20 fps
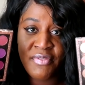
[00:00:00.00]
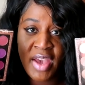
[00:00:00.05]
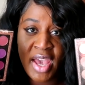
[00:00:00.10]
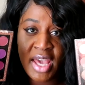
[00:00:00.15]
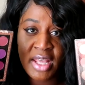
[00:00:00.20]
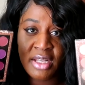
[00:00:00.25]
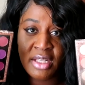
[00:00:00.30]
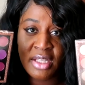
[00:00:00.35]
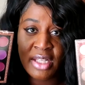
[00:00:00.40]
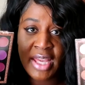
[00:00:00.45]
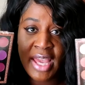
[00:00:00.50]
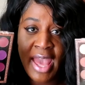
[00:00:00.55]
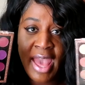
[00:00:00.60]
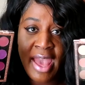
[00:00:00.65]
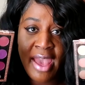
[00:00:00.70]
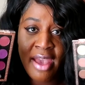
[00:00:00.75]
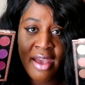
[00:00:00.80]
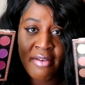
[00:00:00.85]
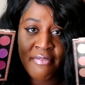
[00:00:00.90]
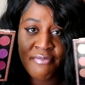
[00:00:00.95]
finally
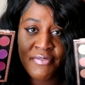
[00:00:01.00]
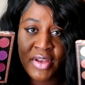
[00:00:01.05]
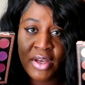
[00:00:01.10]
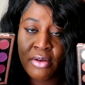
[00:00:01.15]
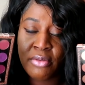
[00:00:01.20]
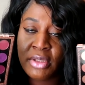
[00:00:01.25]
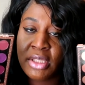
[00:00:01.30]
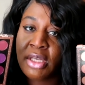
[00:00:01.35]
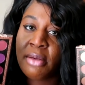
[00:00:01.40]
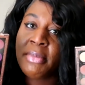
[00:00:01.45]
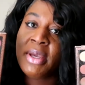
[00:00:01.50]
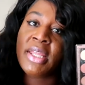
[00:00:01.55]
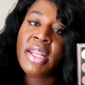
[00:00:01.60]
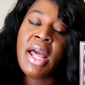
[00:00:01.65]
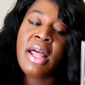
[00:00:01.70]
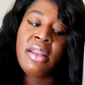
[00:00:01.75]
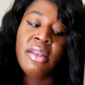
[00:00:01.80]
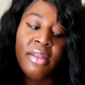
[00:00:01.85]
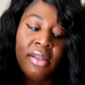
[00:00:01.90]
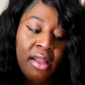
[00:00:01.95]
I have found them and
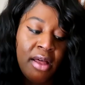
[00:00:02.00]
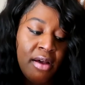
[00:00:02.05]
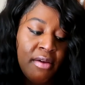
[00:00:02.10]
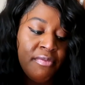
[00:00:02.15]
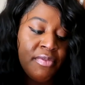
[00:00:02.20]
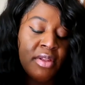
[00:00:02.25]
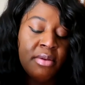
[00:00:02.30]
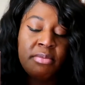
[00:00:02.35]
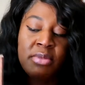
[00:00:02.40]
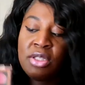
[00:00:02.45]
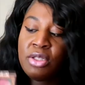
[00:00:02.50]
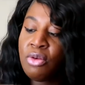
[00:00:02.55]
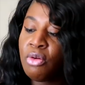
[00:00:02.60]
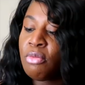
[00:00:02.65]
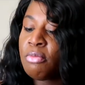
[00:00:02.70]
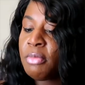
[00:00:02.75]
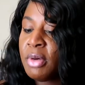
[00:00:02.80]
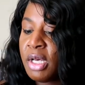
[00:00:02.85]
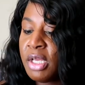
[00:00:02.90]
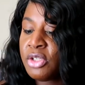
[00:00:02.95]
I love them
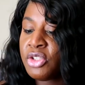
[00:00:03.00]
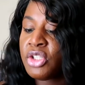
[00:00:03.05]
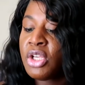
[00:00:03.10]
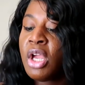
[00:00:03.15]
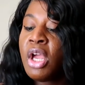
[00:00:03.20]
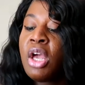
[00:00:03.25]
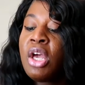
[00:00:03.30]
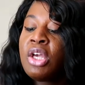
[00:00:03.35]
so much.